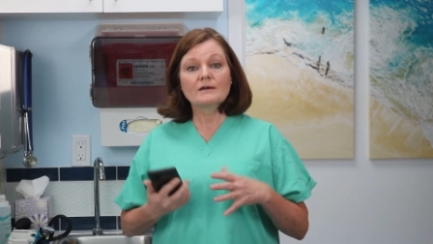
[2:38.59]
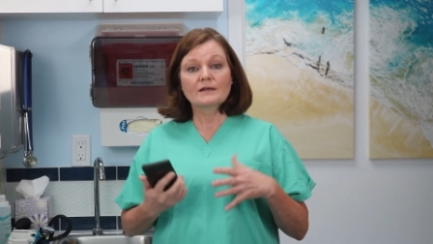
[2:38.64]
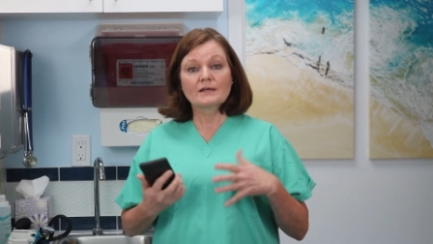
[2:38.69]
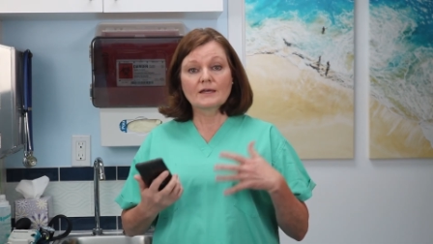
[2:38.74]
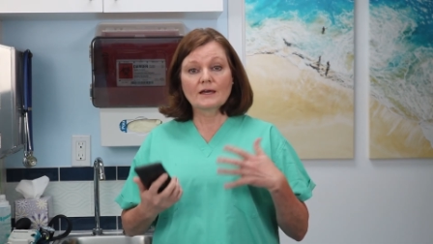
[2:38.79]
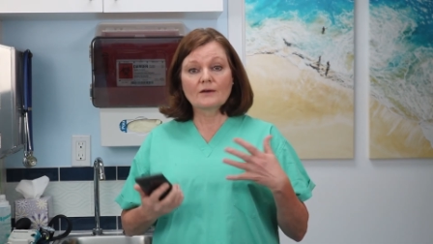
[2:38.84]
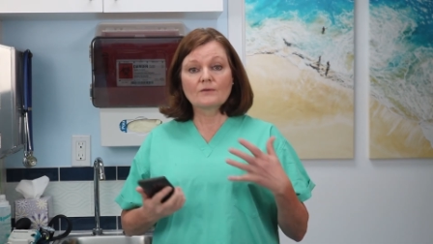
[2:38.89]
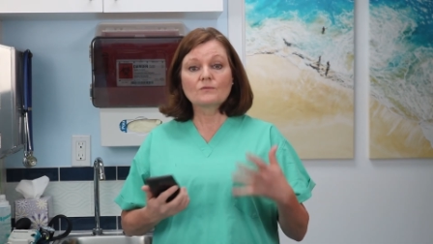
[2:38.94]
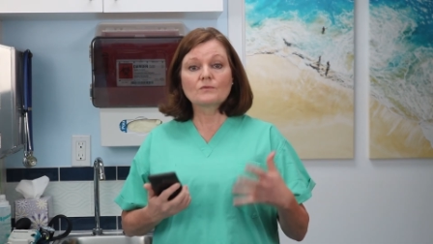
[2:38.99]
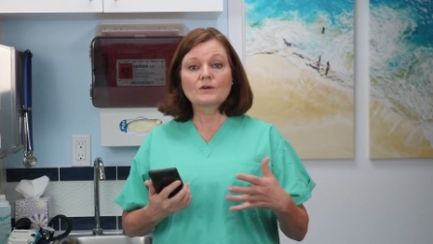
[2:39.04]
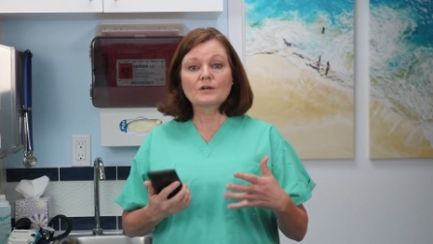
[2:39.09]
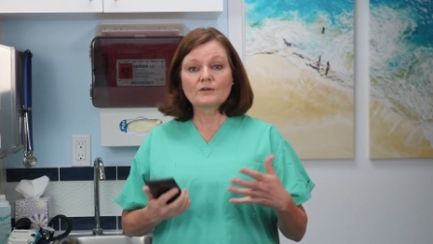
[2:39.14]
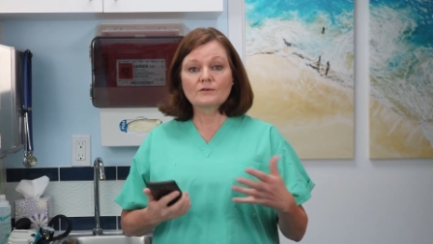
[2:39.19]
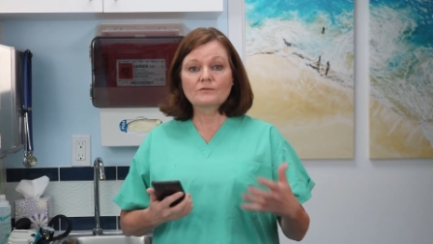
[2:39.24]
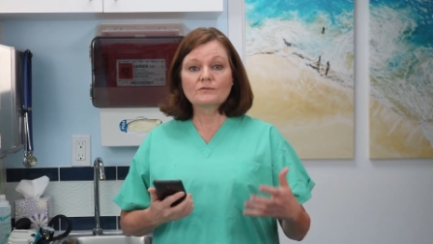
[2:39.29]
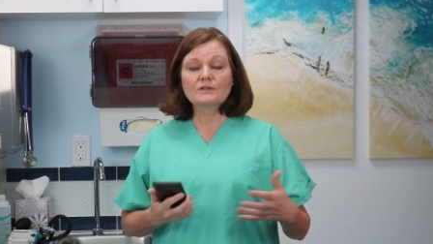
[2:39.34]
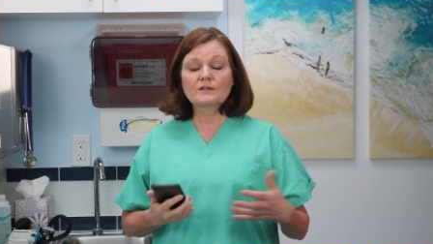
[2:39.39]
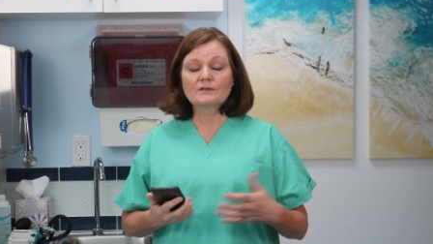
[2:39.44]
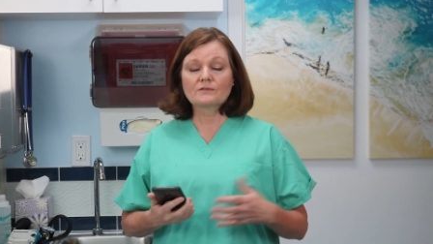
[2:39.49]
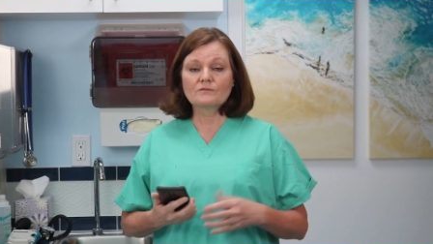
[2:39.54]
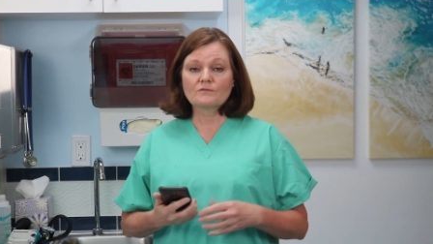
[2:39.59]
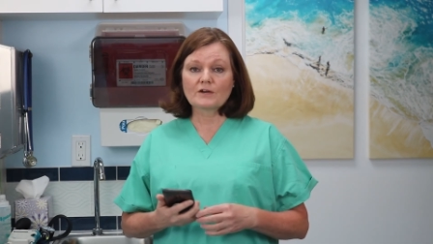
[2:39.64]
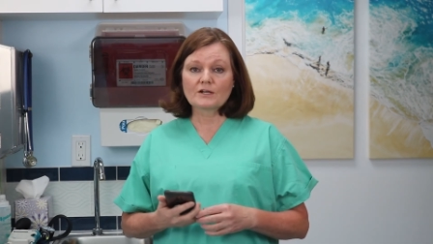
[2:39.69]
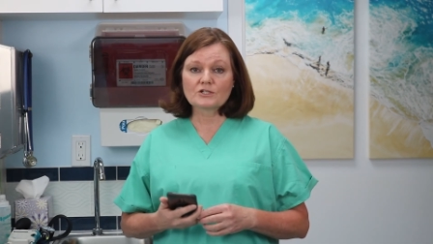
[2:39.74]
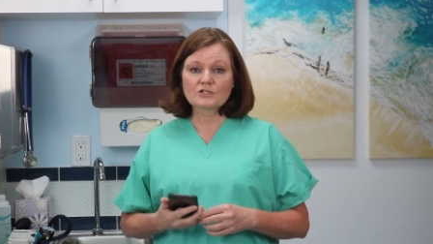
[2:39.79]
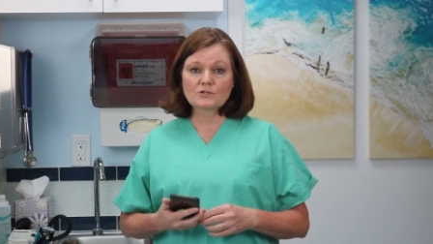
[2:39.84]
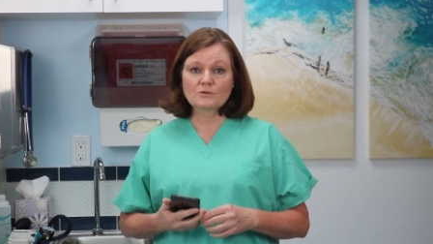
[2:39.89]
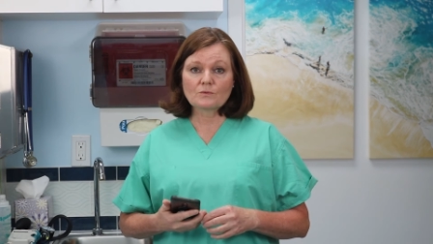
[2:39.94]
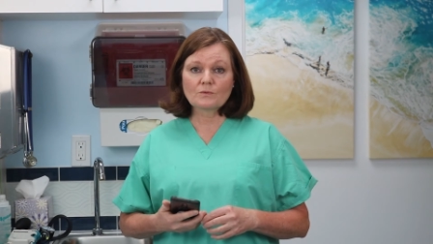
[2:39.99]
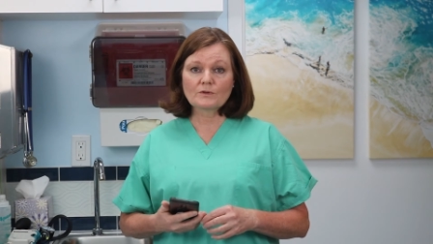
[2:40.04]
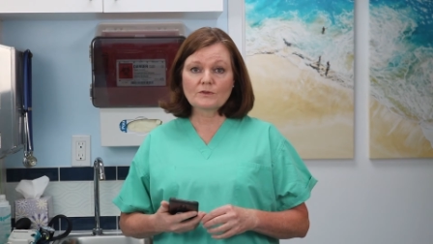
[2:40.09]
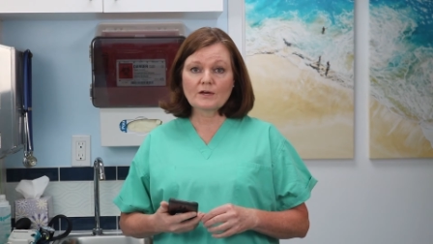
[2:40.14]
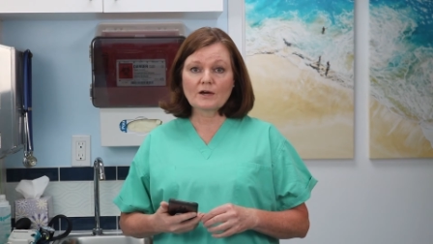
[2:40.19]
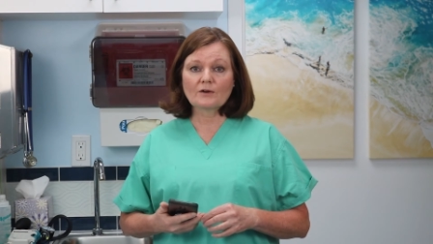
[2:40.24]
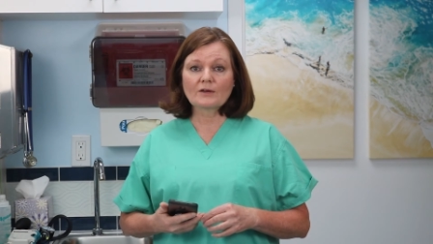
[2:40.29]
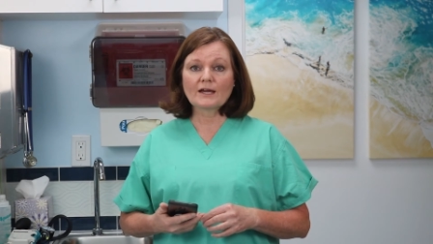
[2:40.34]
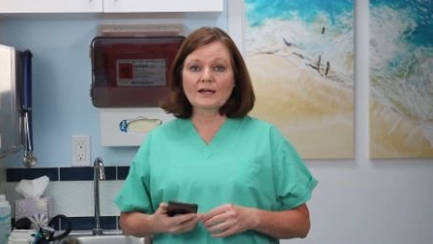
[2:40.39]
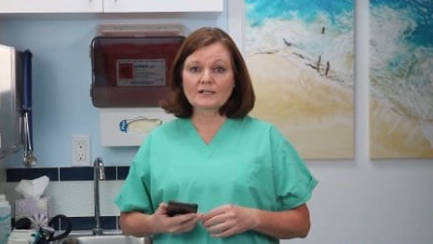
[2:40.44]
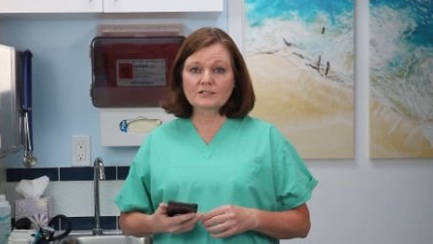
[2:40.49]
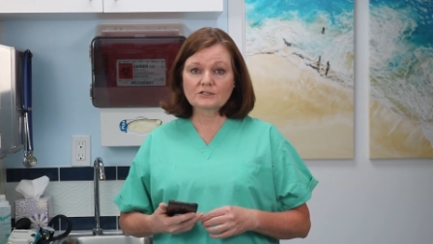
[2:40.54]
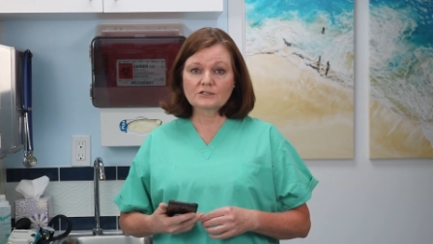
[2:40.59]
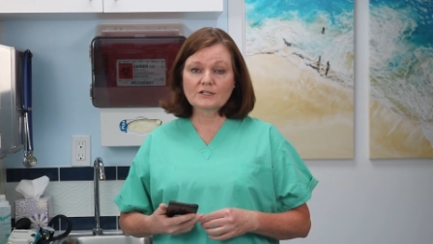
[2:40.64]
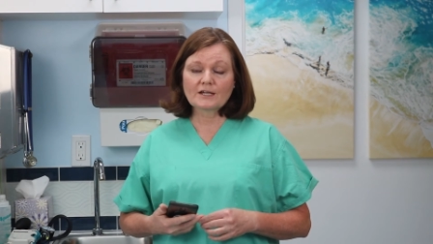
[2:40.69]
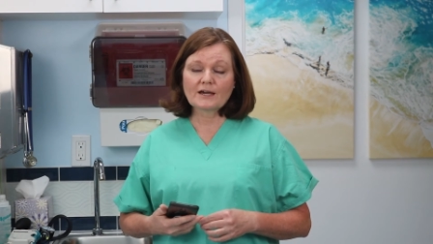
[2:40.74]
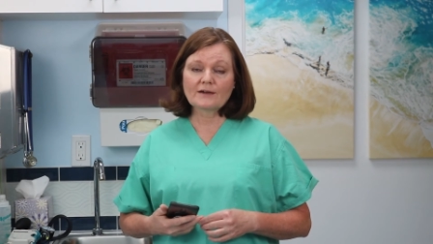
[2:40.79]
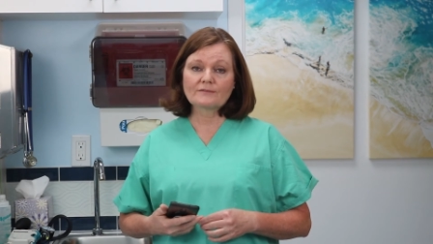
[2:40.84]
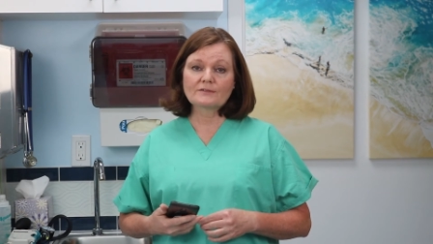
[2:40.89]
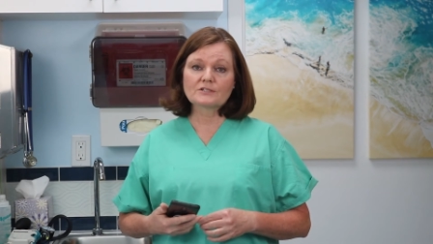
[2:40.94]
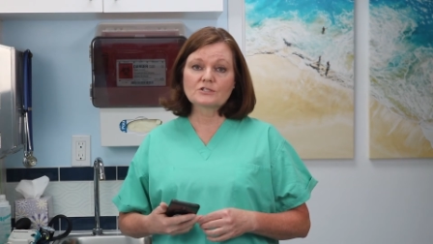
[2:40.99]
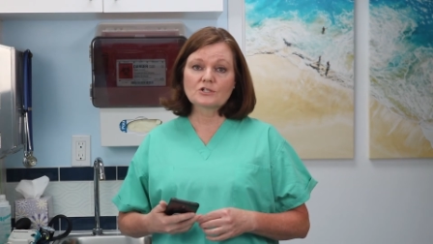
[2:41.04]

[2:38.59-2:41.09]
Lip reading: get rid of the infection without actually having